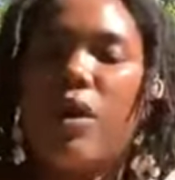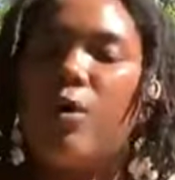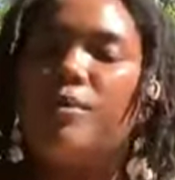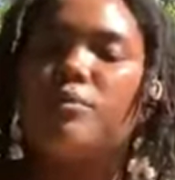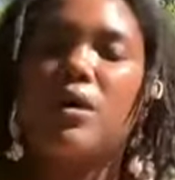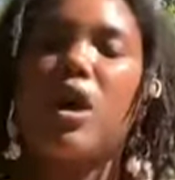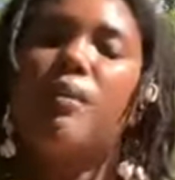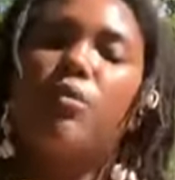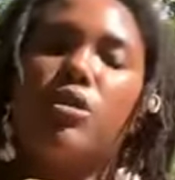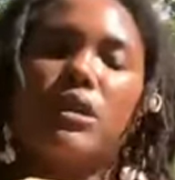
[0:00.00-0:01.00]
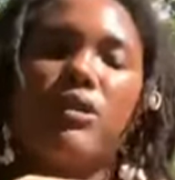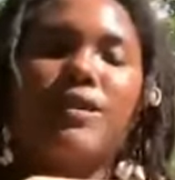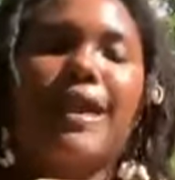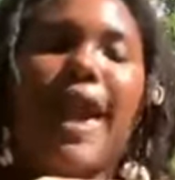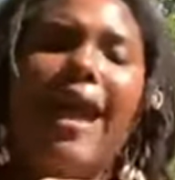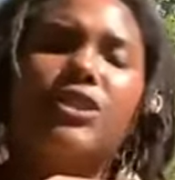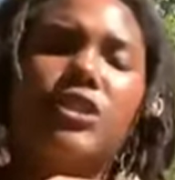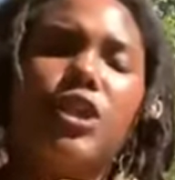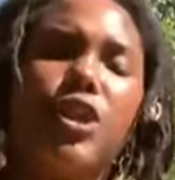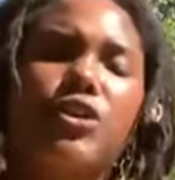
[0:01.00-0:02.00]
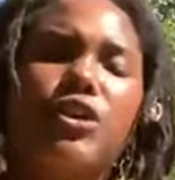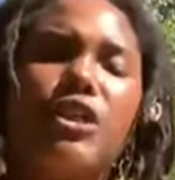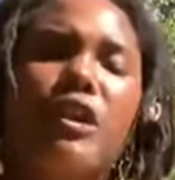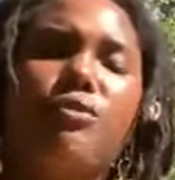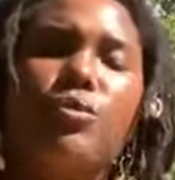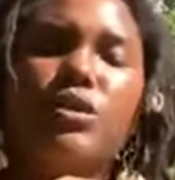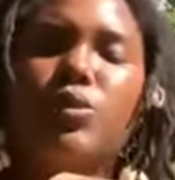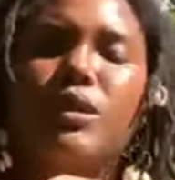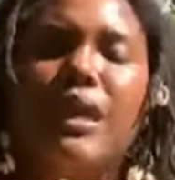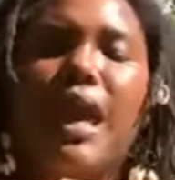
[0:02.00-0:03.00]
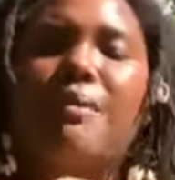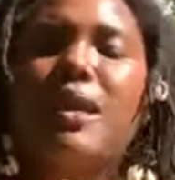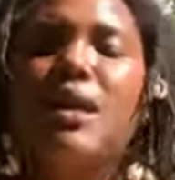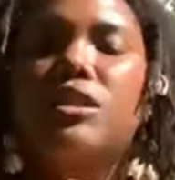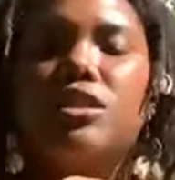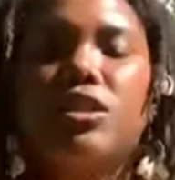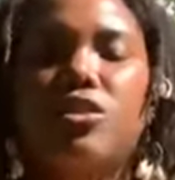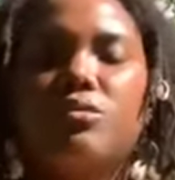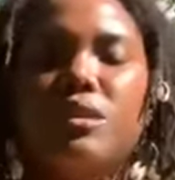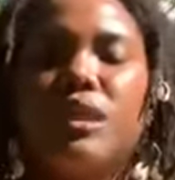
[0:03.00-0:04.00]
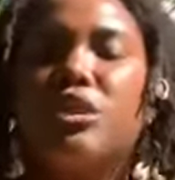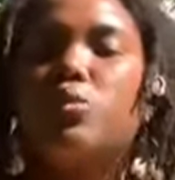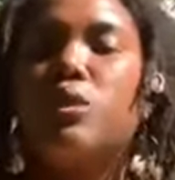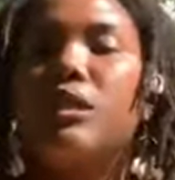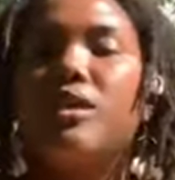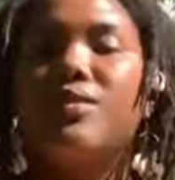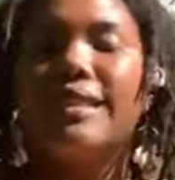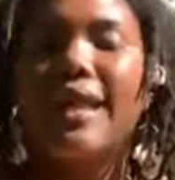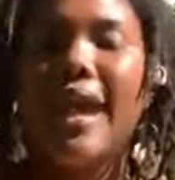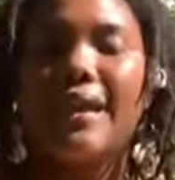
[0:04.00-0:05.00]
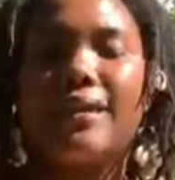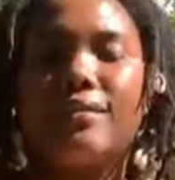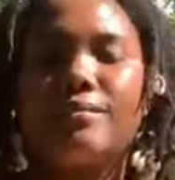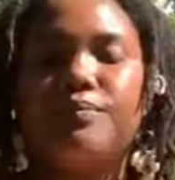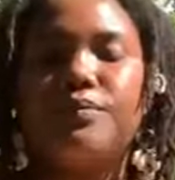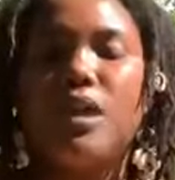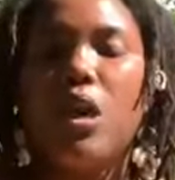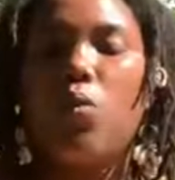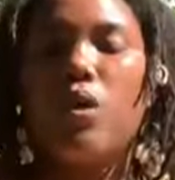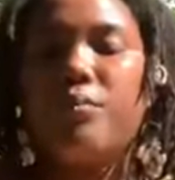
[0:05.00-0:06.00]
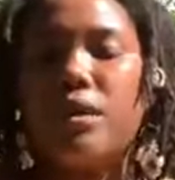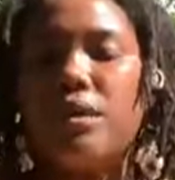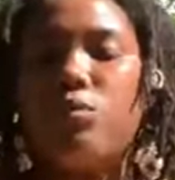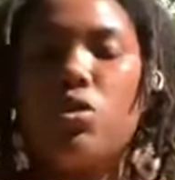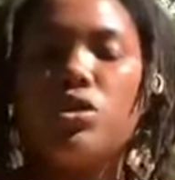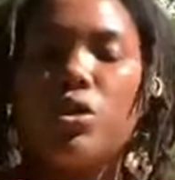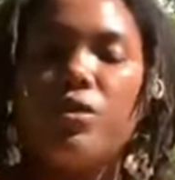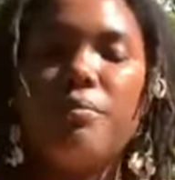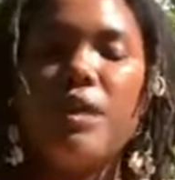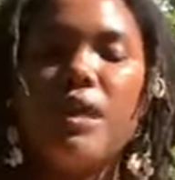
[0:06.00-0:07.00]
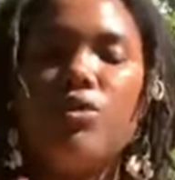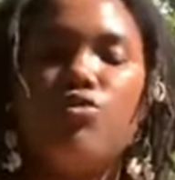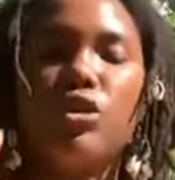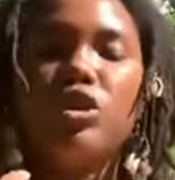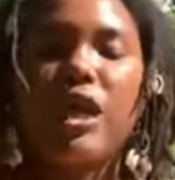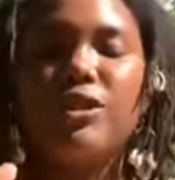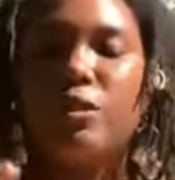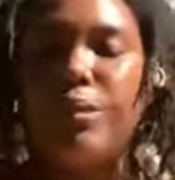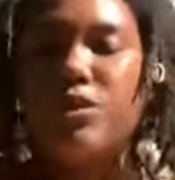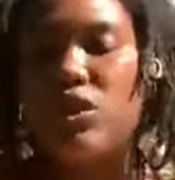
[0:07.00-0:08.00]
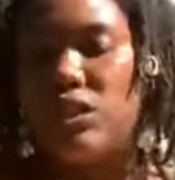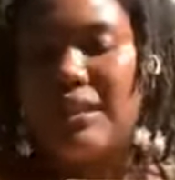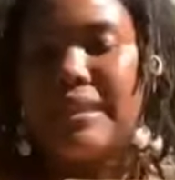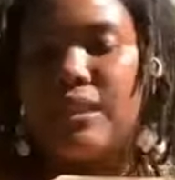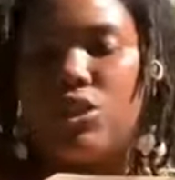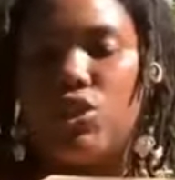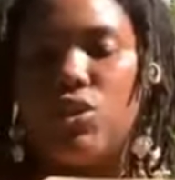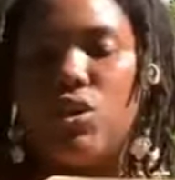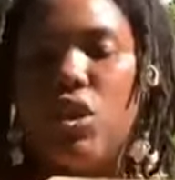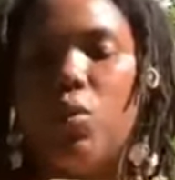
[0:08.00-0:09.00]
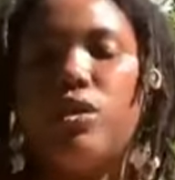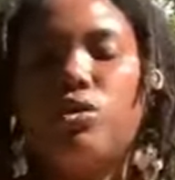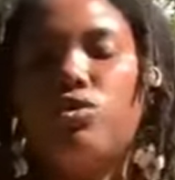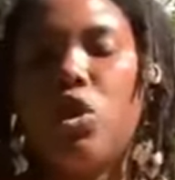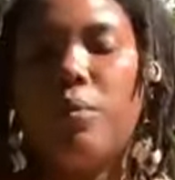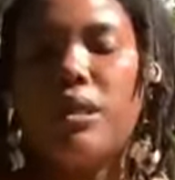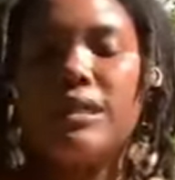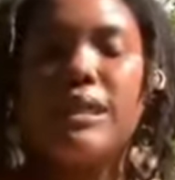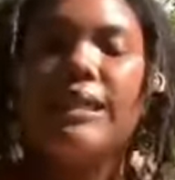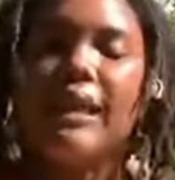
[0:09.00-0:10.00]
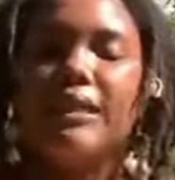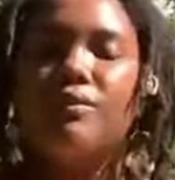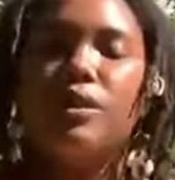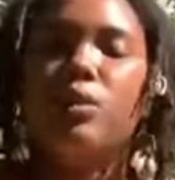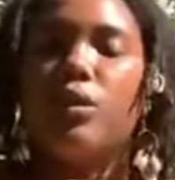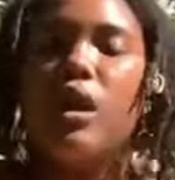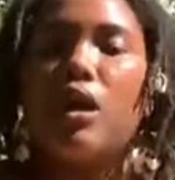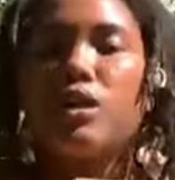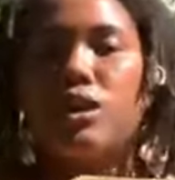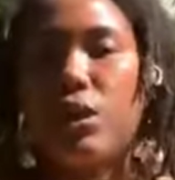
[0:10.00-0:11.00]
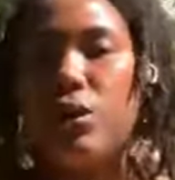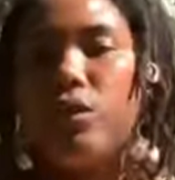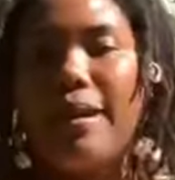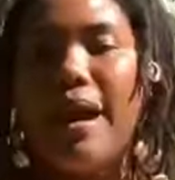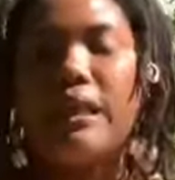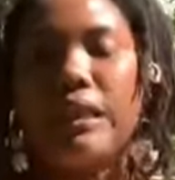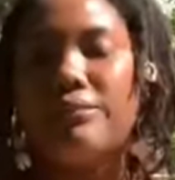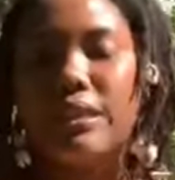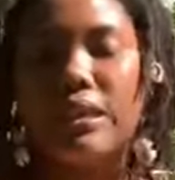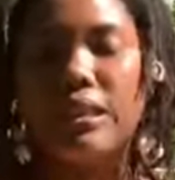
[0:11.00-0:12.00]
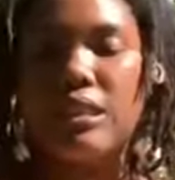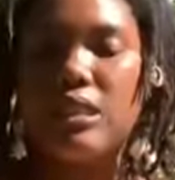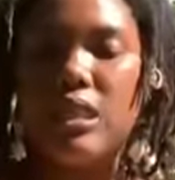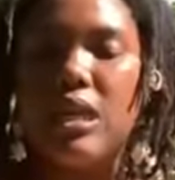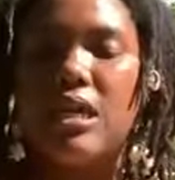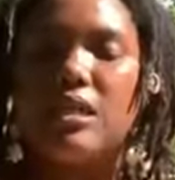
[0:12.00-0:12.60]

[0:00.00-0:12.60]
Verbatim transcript: that will help us become more loving, it actually encourages everyone to adapt to circumstances where love is lacking. Women, more so than men, rush out to purchase this literature. We do so because collectively we are concerned about lovelessness